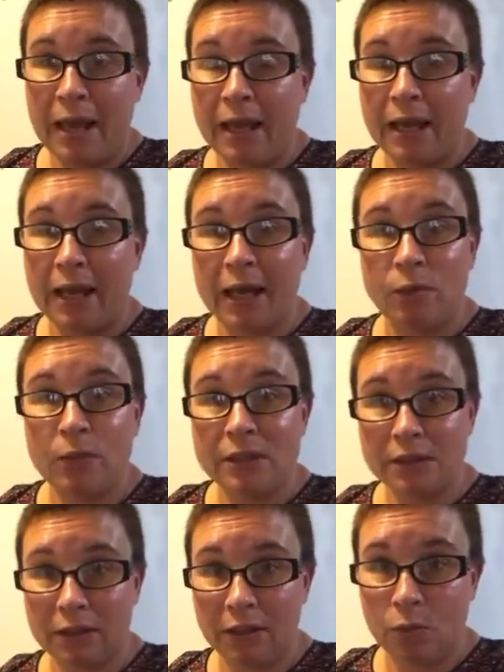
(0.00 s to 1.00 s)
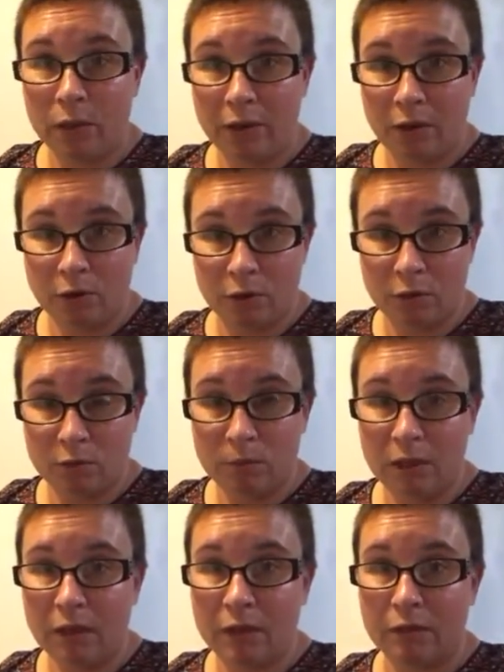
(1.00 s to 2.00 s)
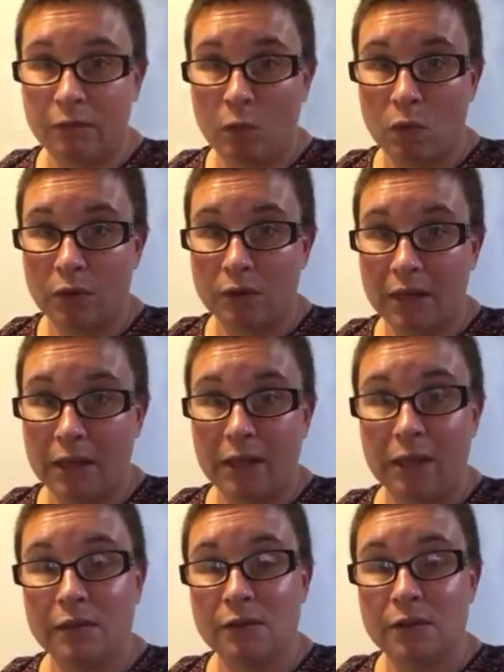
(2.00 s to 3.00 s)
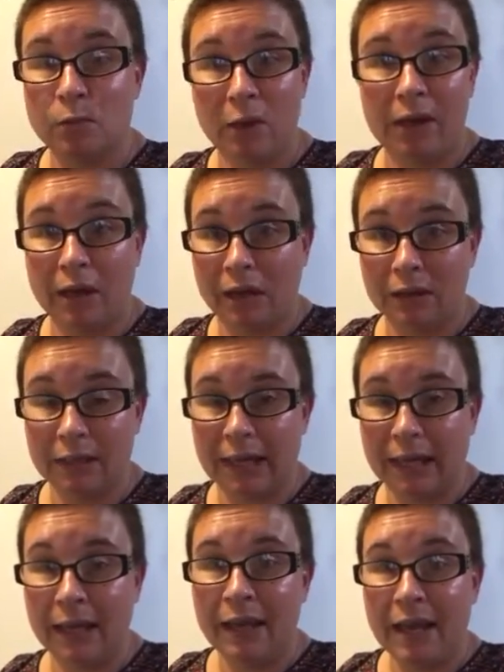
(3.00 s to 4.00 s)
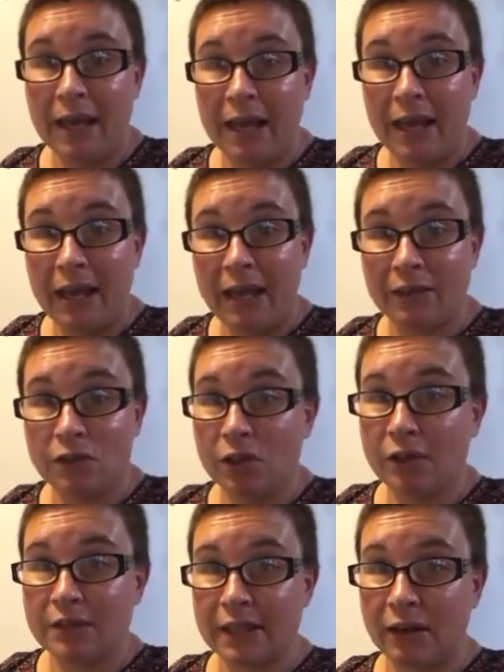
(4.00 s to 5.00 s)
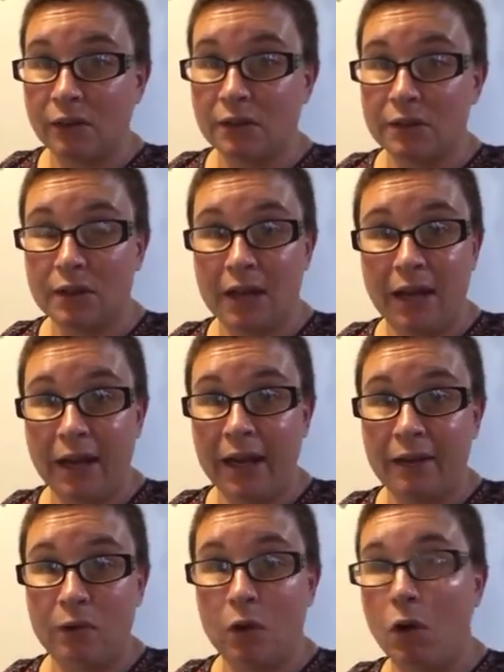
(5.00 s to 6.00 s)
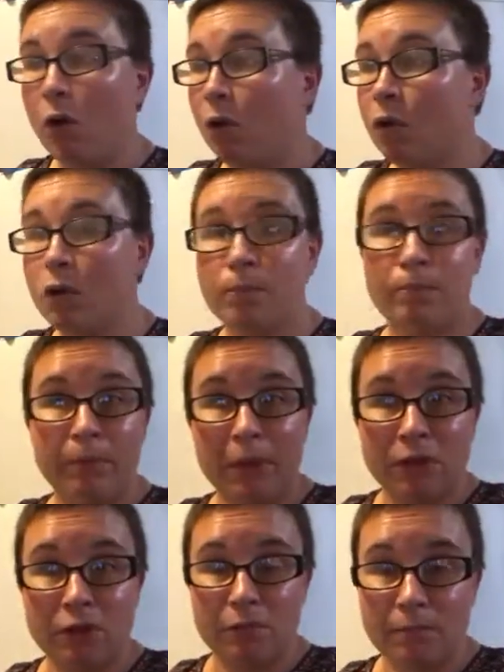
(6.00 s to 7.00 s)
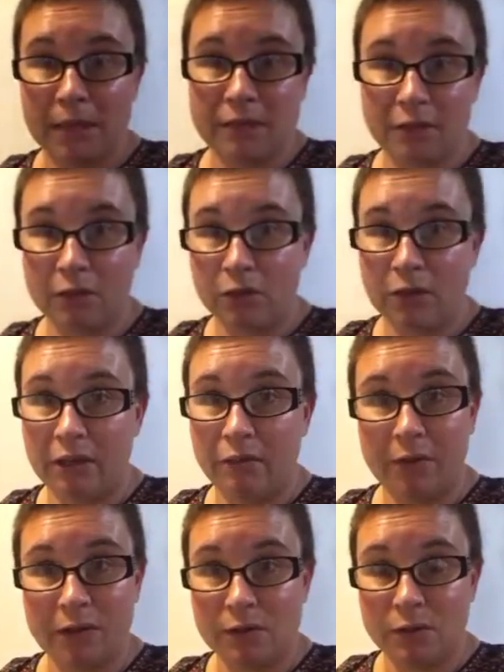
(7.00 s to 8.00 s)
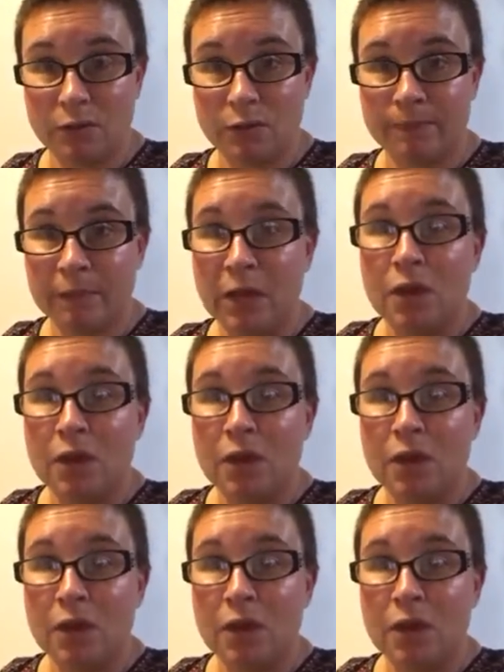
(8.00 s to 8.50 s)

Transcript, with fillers: And I recently went home uh, for the spring holiday and turns out I have a whole bunch of Mazon Creek fossils.